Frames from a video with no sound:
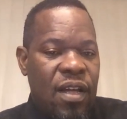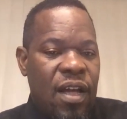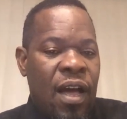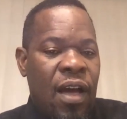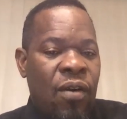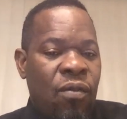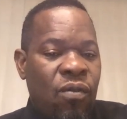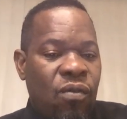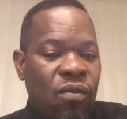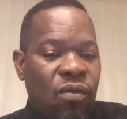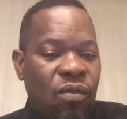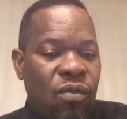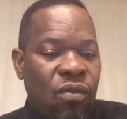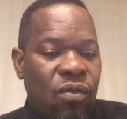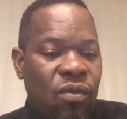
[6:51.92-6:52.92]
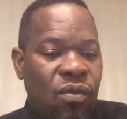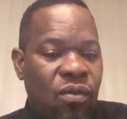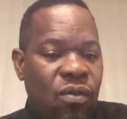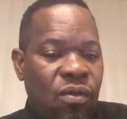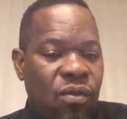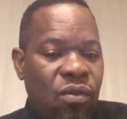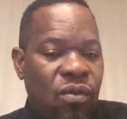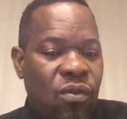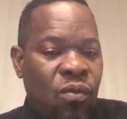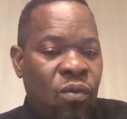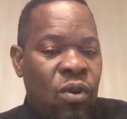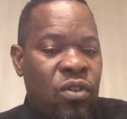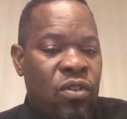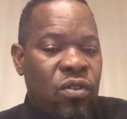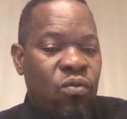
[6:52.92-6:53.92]
And
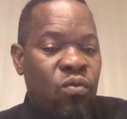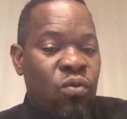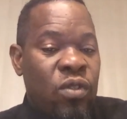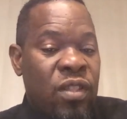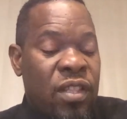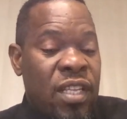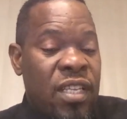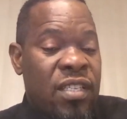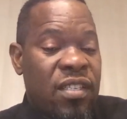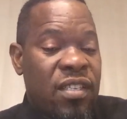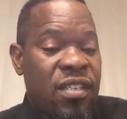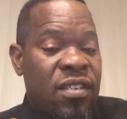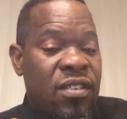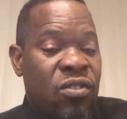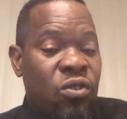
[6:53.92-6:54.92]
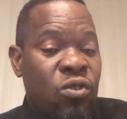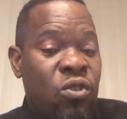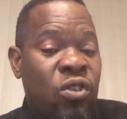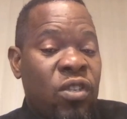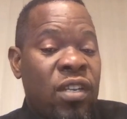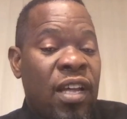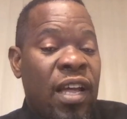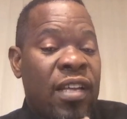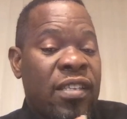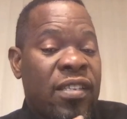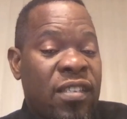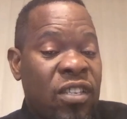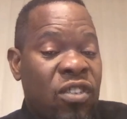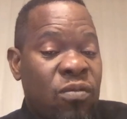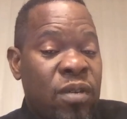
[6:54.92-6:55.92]
what would this resolution and
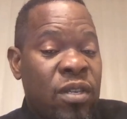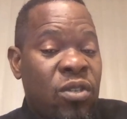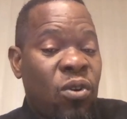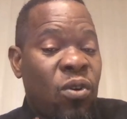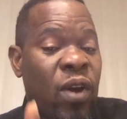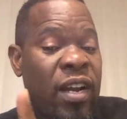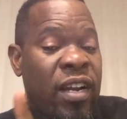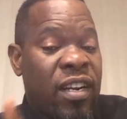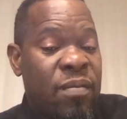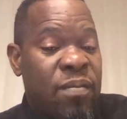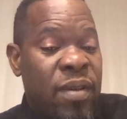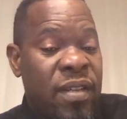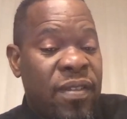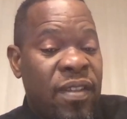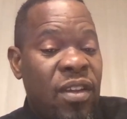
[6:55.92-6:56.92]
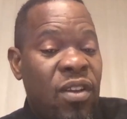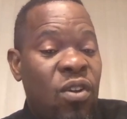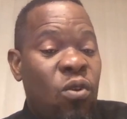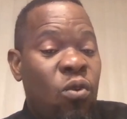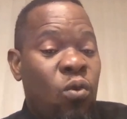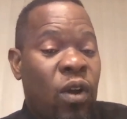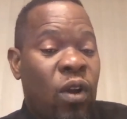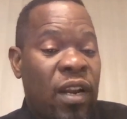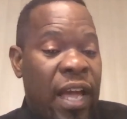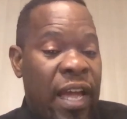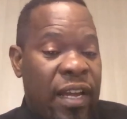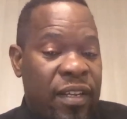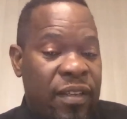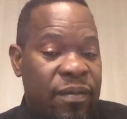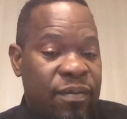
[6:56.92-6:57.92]
settlement or agreement look
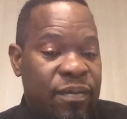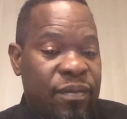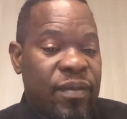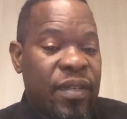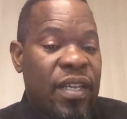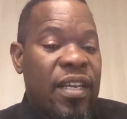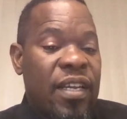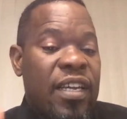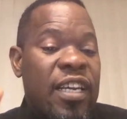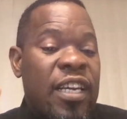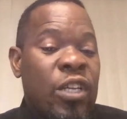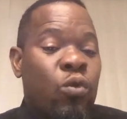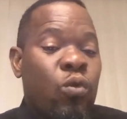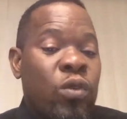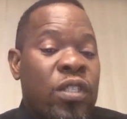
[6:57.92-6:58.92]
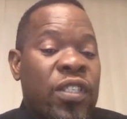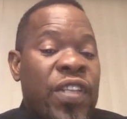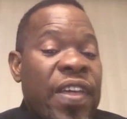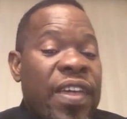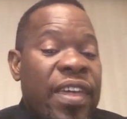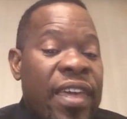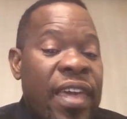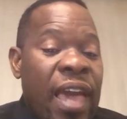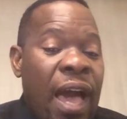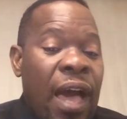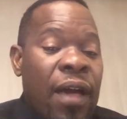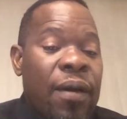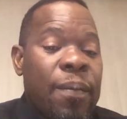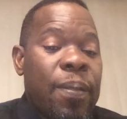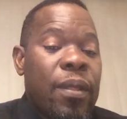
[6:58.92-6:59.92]
like? It will take
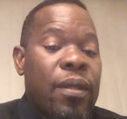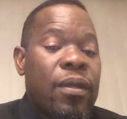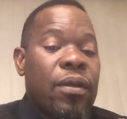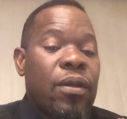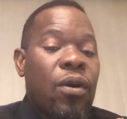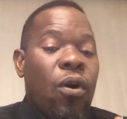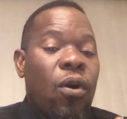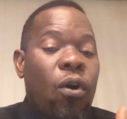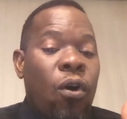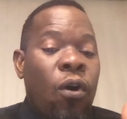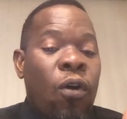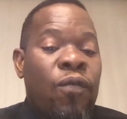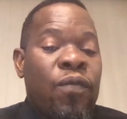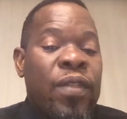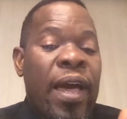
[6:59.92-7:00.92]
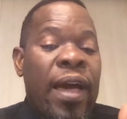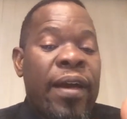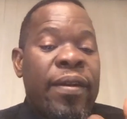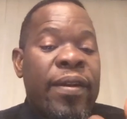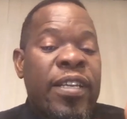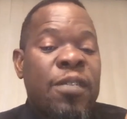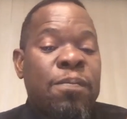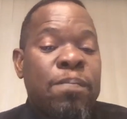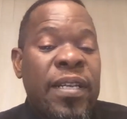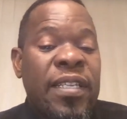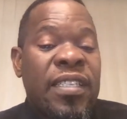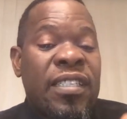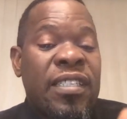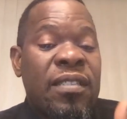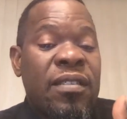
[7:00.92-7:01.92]
care of their
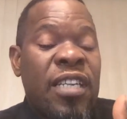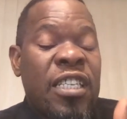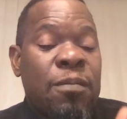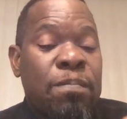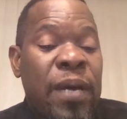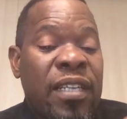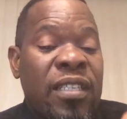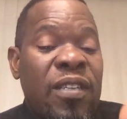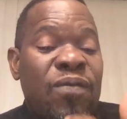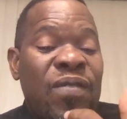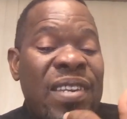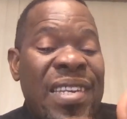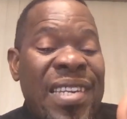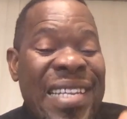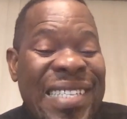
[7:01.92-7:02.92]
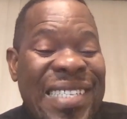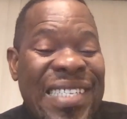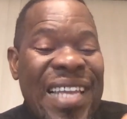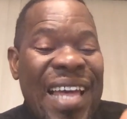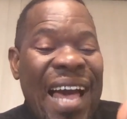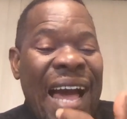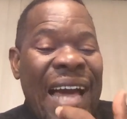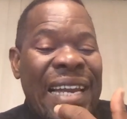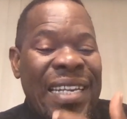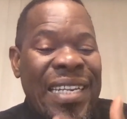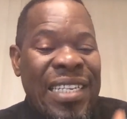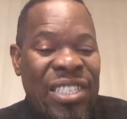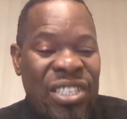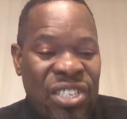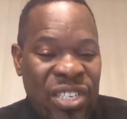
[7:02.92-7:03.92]
respective needs and
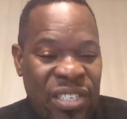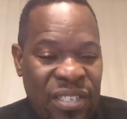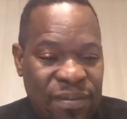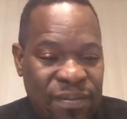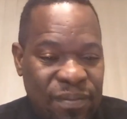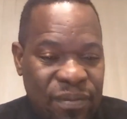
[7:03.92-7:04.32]
interests.